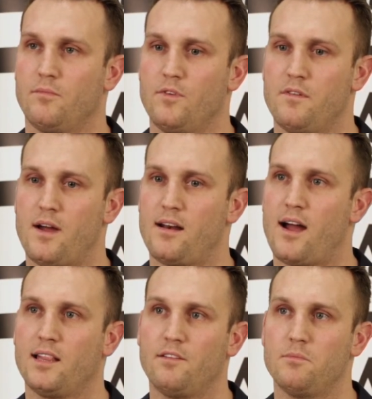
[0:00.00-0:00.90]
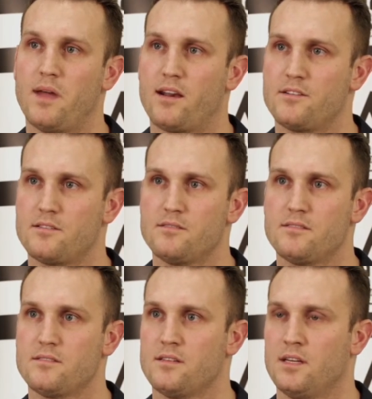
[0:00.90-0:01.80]
We've had high-level
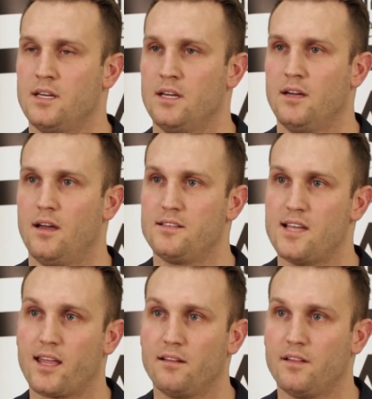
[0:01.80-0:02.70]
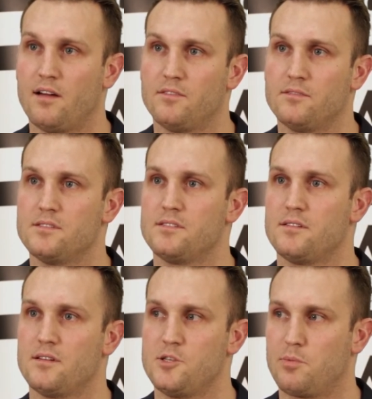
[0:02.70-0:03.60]
managers, executive levels,
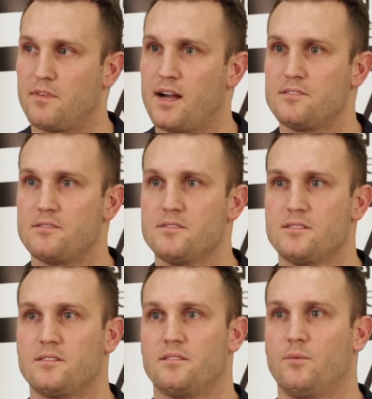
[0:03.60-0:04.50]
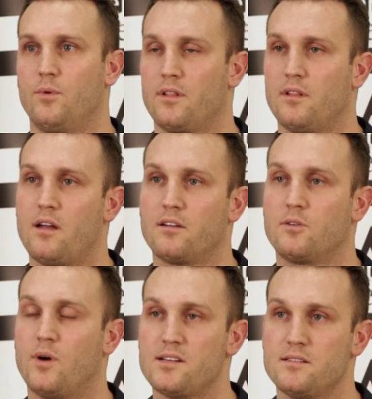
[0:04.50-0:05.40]
supervisors with a lot of good
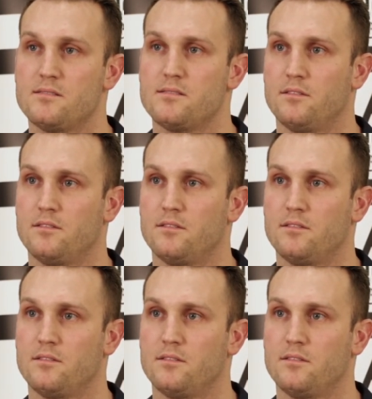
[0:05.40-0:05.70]
questions,